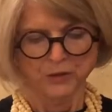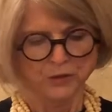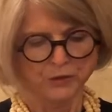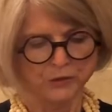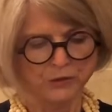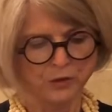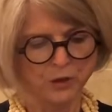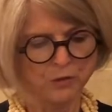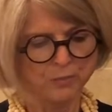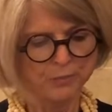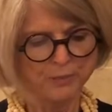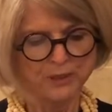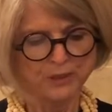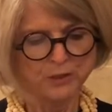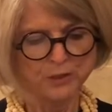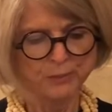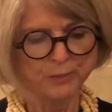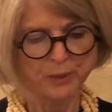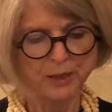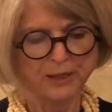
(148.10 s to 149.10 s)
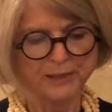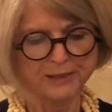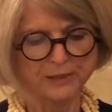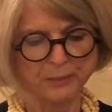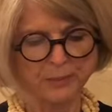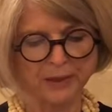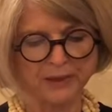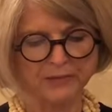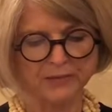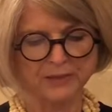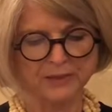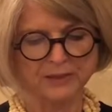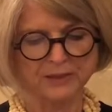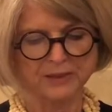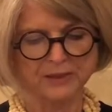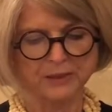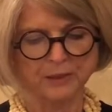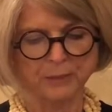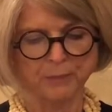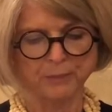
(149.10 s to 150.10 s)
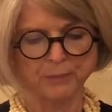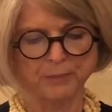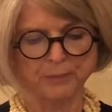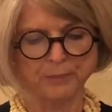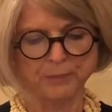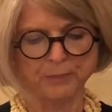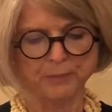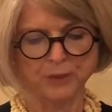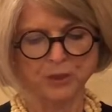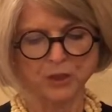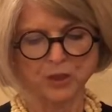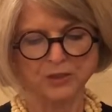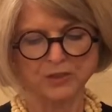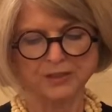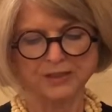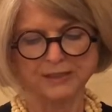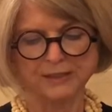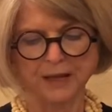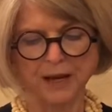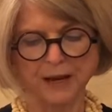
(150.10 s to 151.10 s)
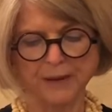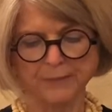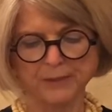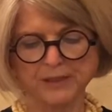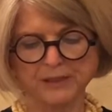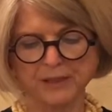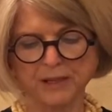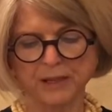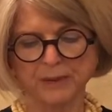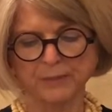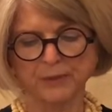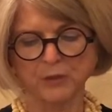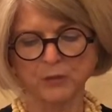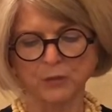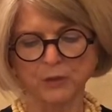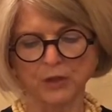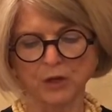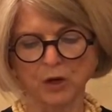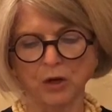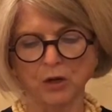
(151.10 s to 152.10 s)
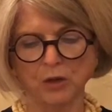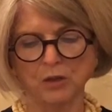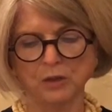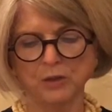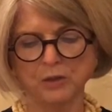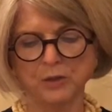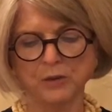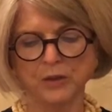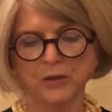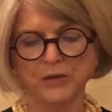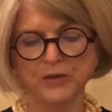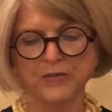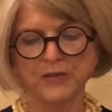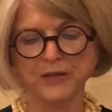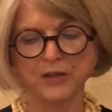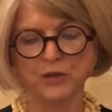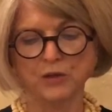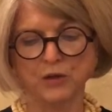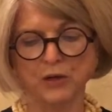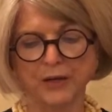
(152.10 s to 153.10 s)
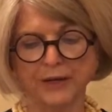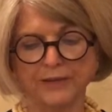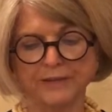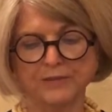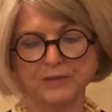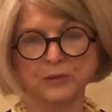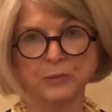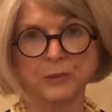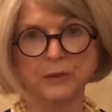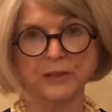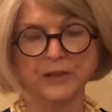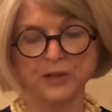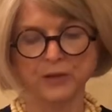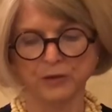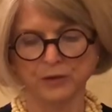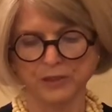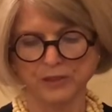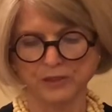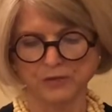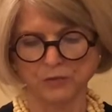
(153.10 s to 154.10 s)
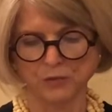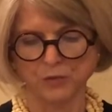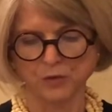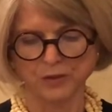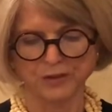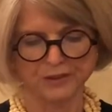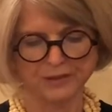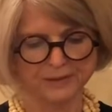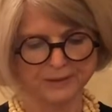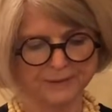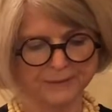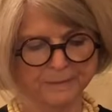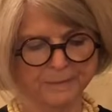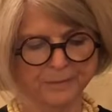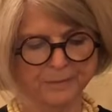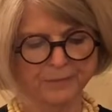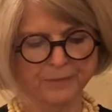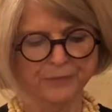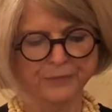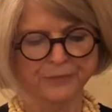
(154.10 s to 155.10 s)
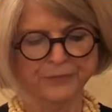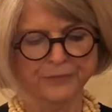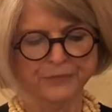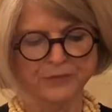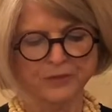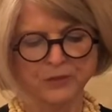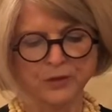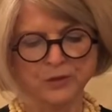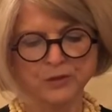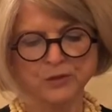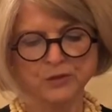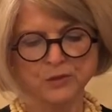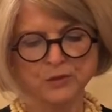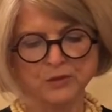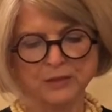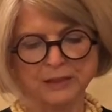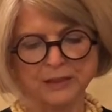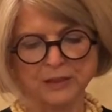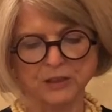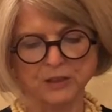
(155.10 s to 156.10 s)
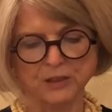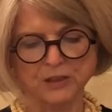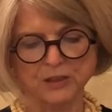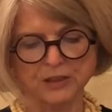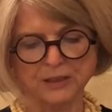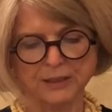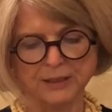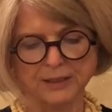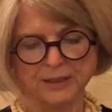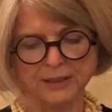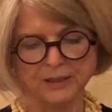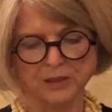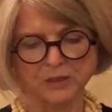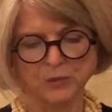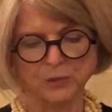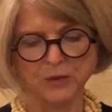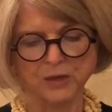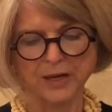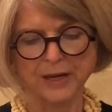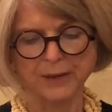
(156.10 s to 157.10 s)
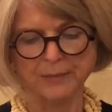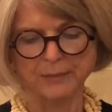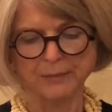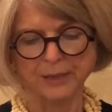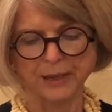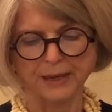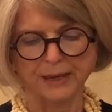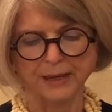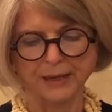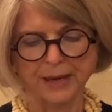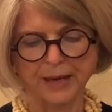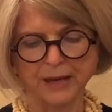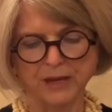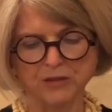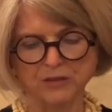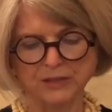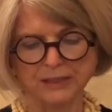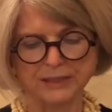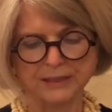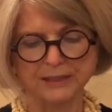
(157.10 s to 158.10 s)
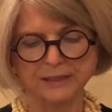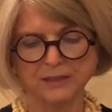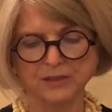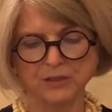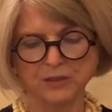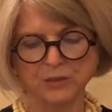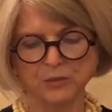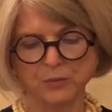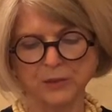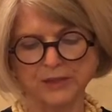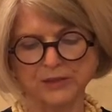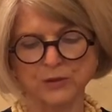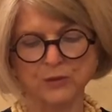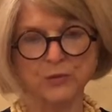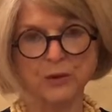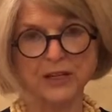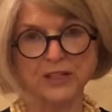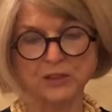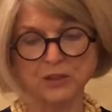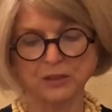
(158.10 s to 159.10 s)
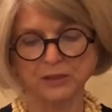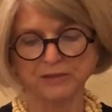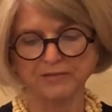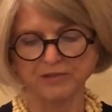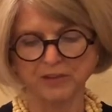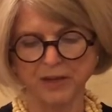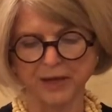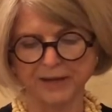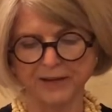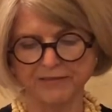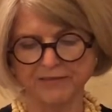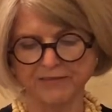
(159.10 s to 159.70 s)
Don't be surprised by this, because the time is coming when all who are in their graves will hear his voice those who did good things will come out into the resurrection of life,